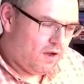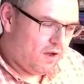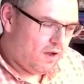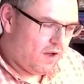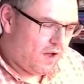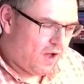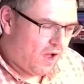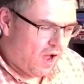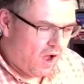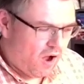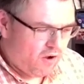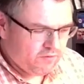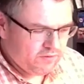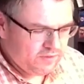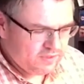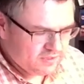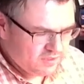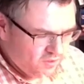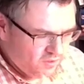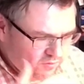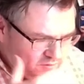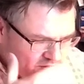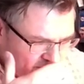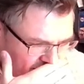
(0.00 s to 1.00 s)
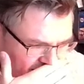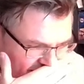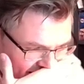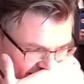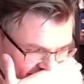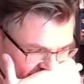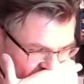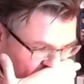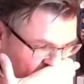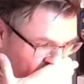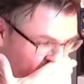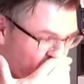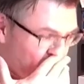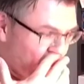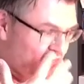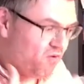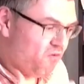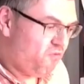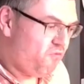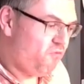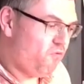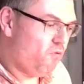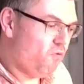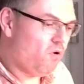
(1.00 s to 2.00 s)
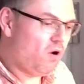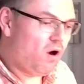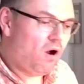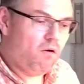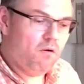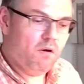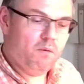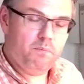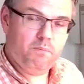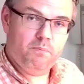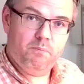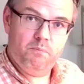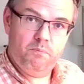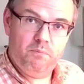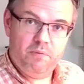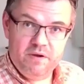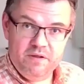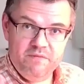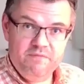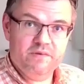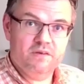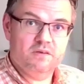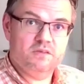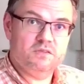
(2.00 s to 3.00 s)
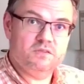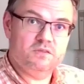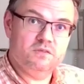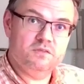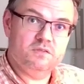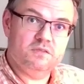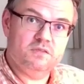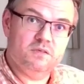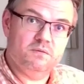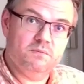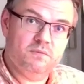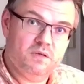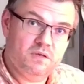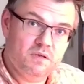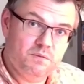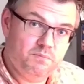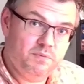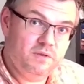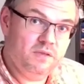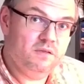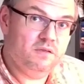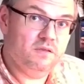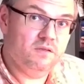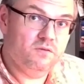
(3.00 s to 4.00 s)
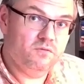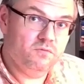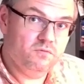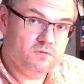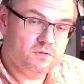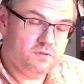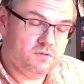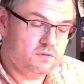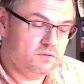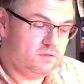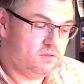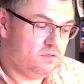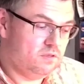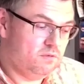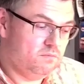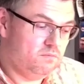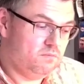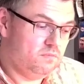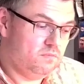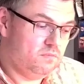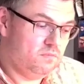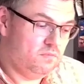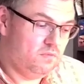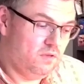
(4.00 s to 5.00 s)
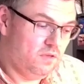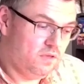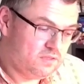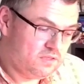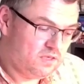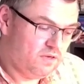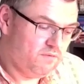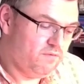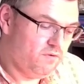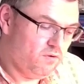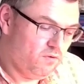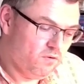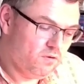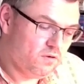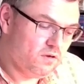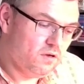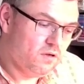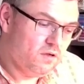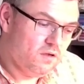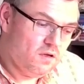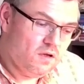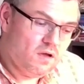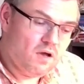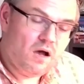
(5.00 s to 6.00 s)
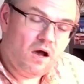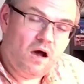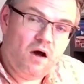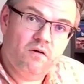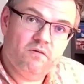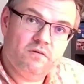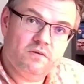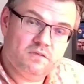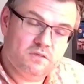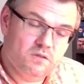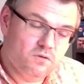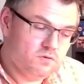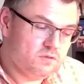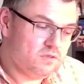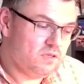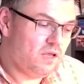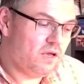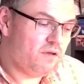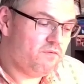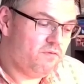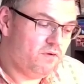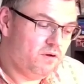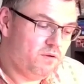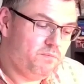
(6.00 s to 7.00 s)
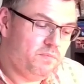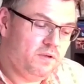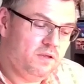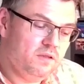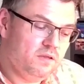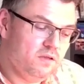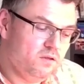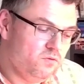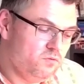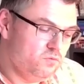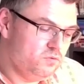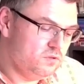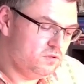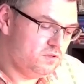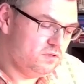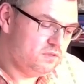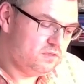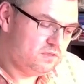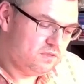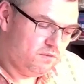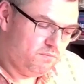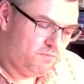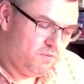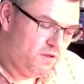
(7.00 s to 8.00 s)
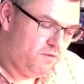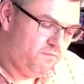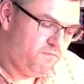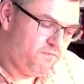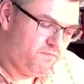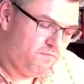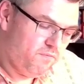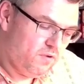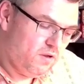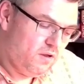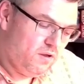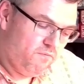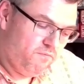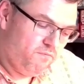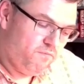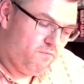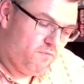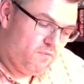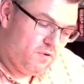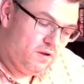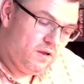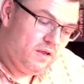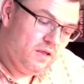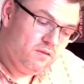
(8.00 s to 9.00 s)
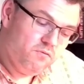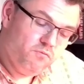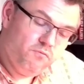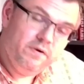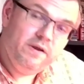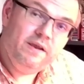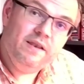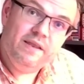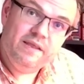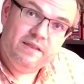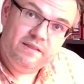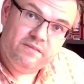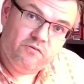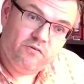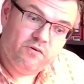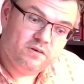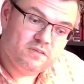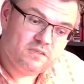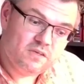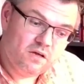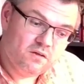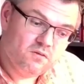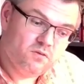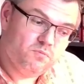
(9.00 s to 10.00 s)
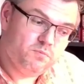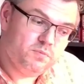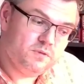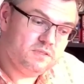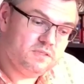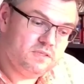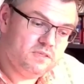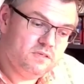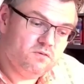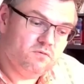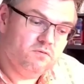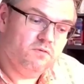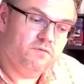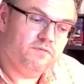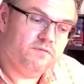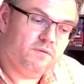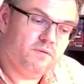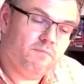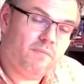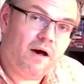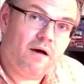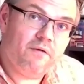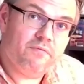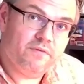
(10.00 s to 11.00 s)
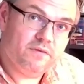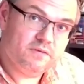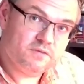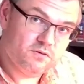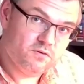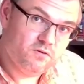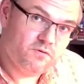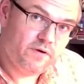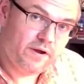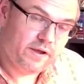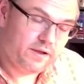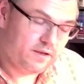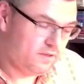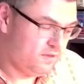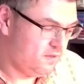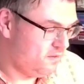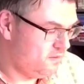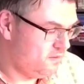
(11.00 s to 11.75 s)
how this looks like for our previous system, the PT2 system. Let's have a look how this looks like for the PT2 system if it really turns out to be zero, if the math is correct.